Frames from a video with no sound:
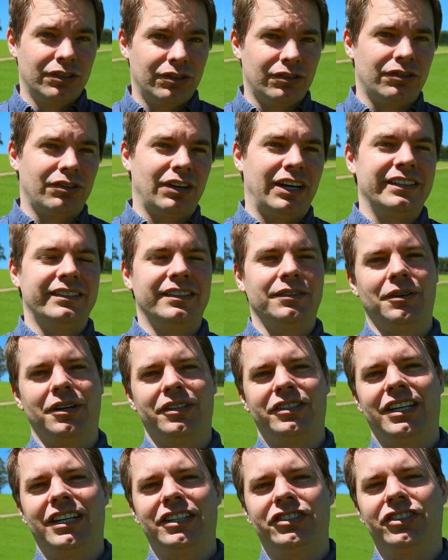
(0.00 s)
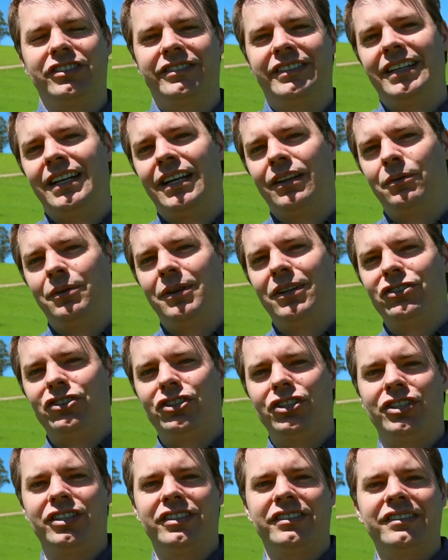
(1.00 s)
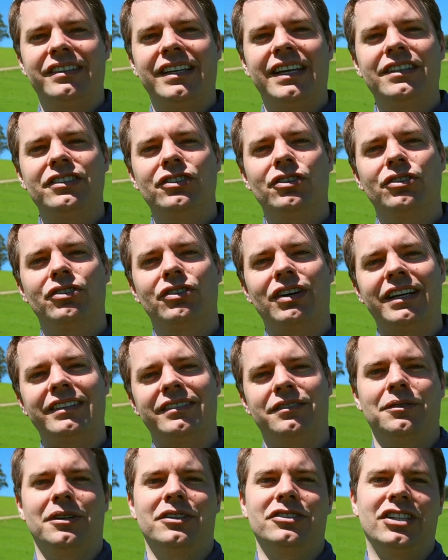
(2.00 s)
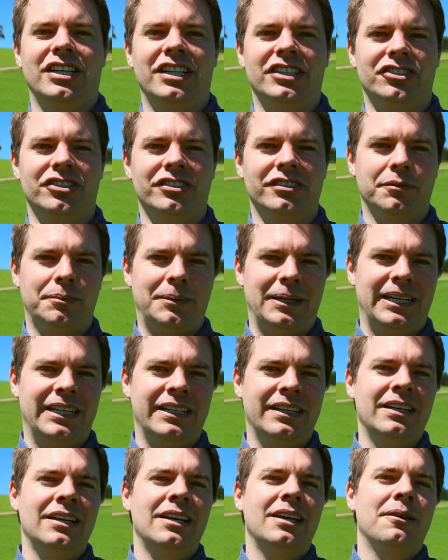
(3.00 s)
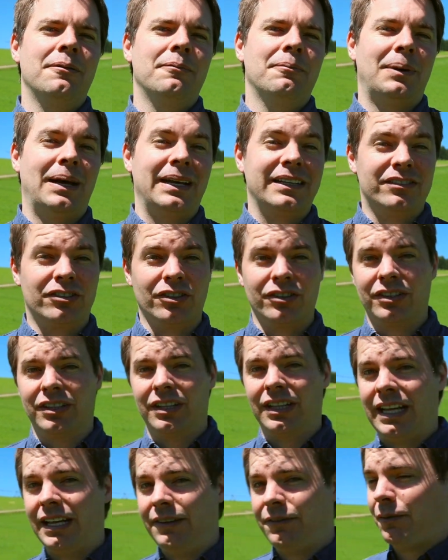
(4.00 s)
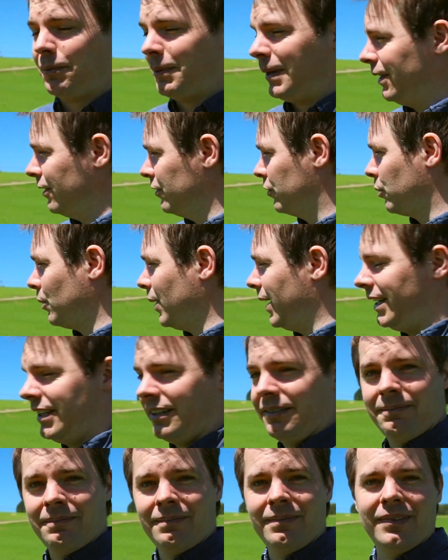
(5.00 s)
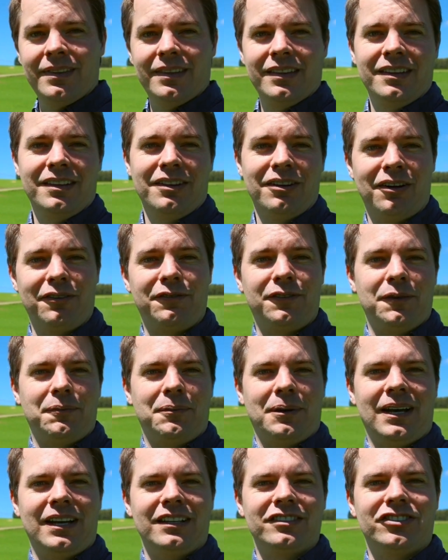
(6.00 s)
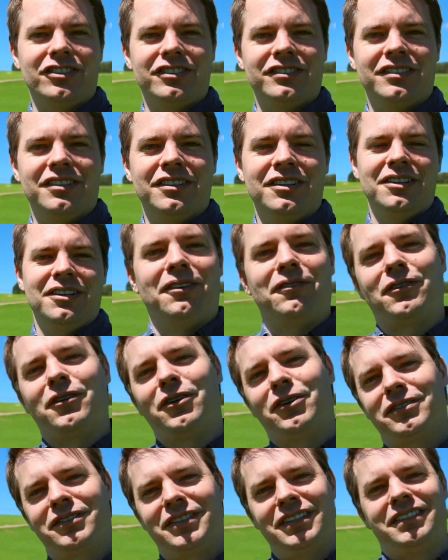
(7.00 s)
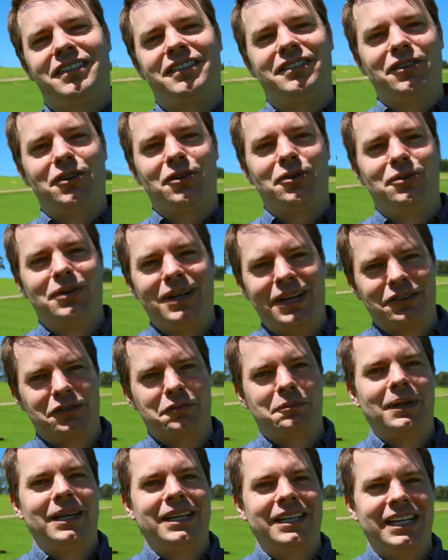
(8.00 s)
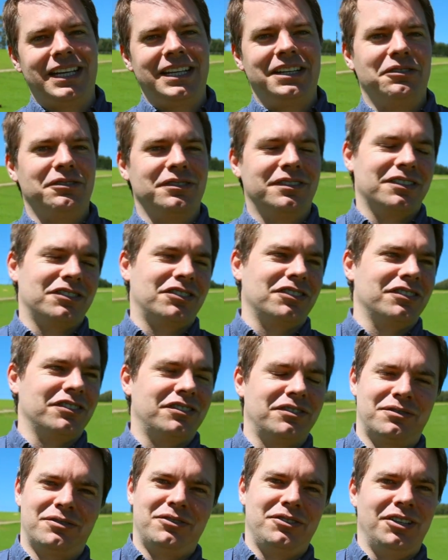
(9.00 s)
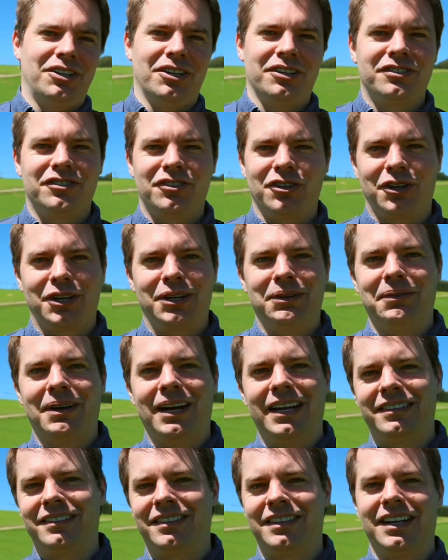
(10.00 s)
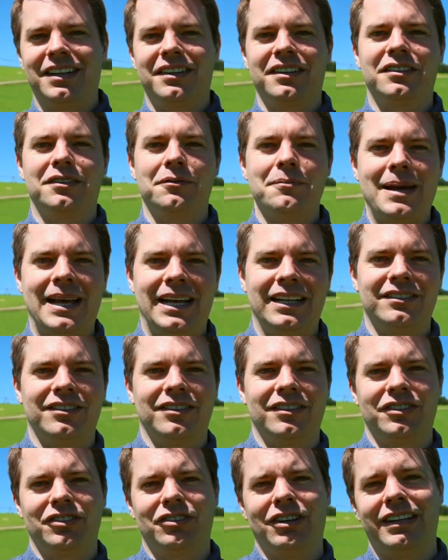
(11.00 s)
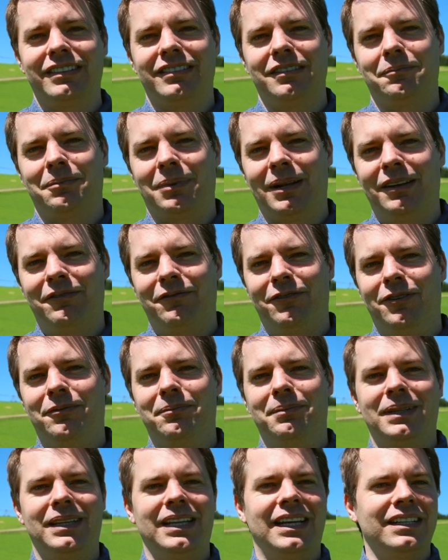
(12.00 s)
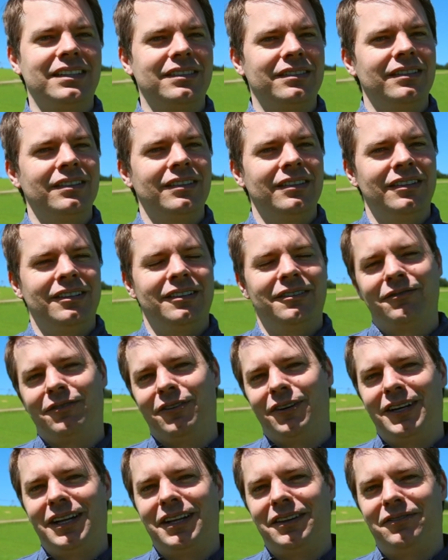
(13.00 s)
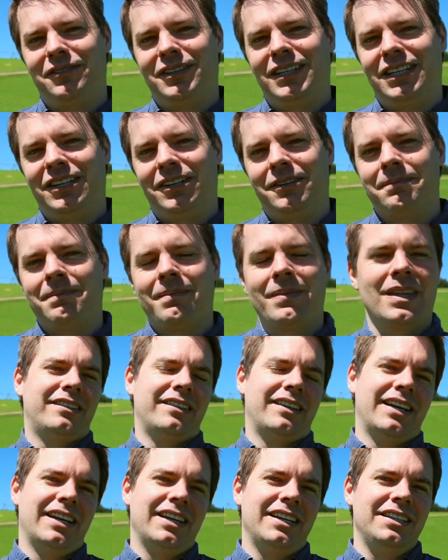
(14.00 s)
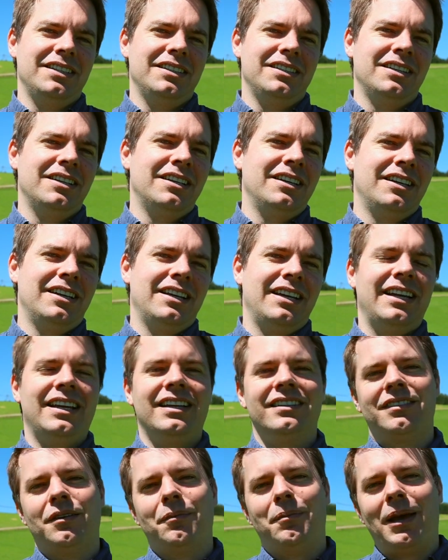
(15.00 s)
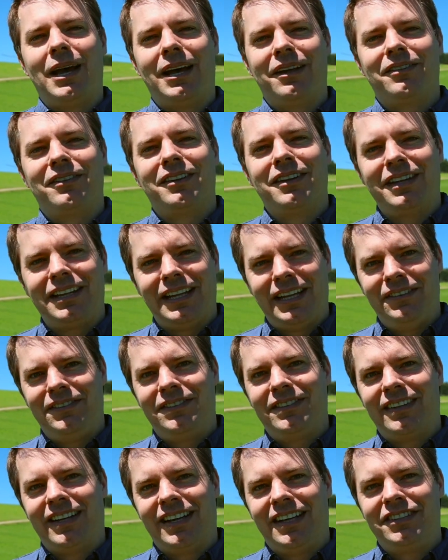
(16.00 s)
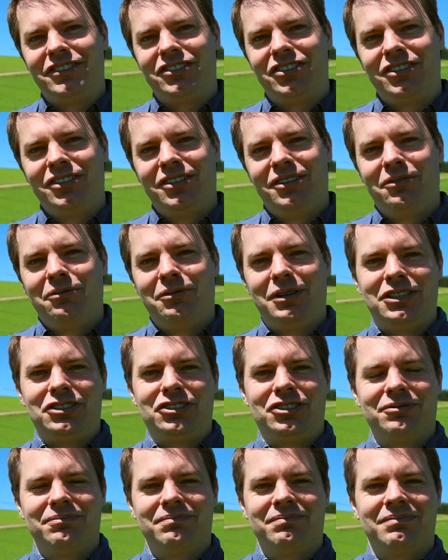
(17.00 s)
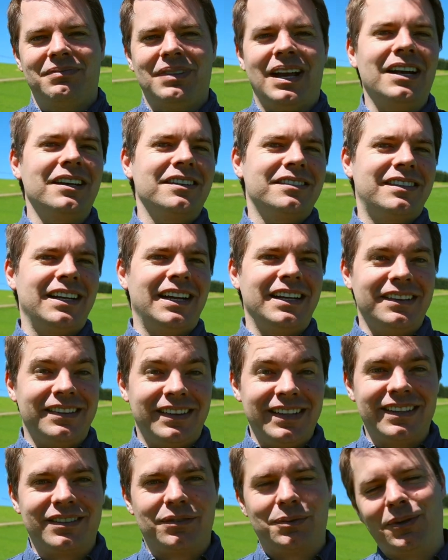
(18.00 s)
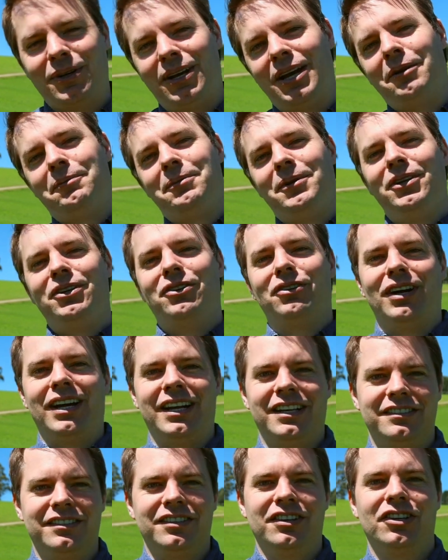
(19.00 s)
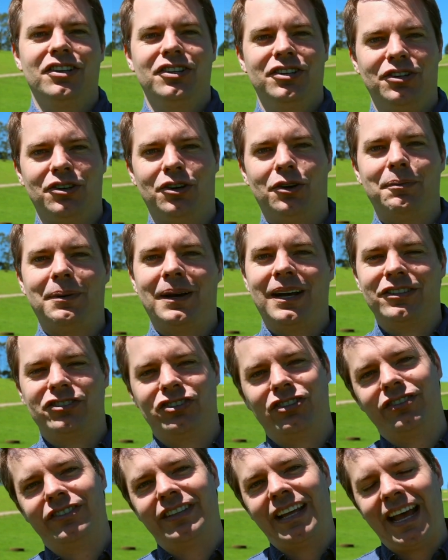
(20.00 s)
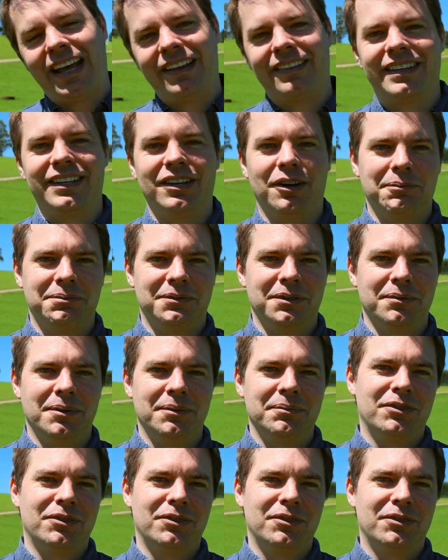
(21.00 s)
grazing rotations. In other words, you can set your grazing rotation speed based on the leaf appearance rate of your pastures. Of course, this is all else being equal, such as, stocking rates and other demands on the grazing platform, but that is for another video. Today is about the leaf stage, which understanding this will help you graze your pastures at the optimum